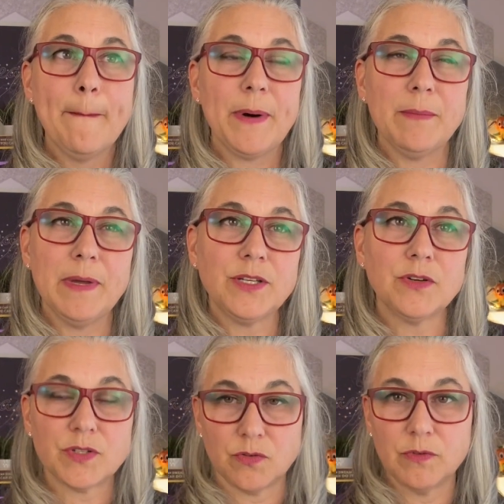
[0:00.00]
But
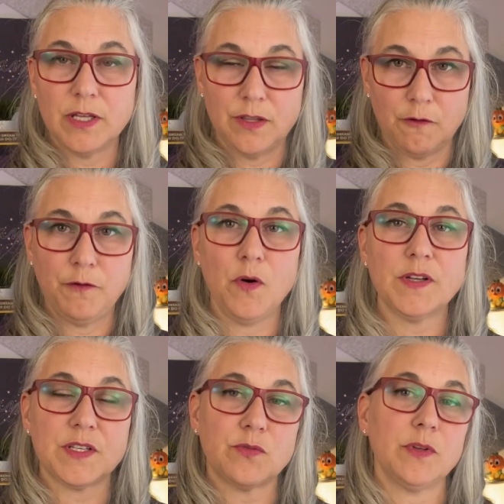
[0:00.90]
mentors are really, their
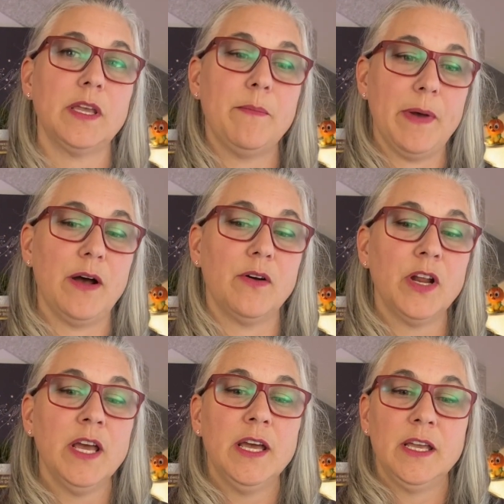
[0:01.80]
focus is really about,
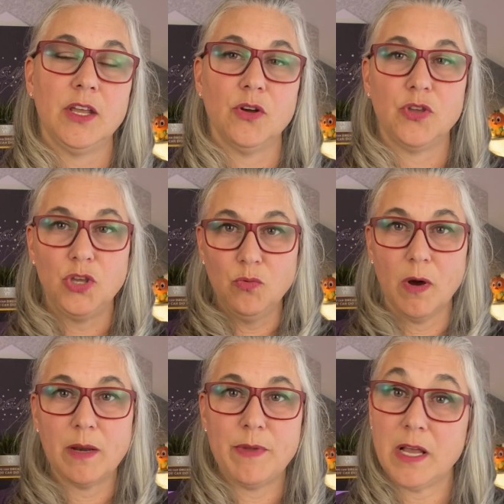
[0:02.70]
you know, you
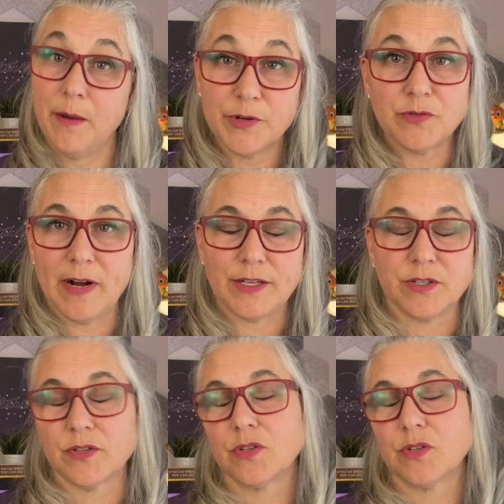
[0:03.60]
want to become a director.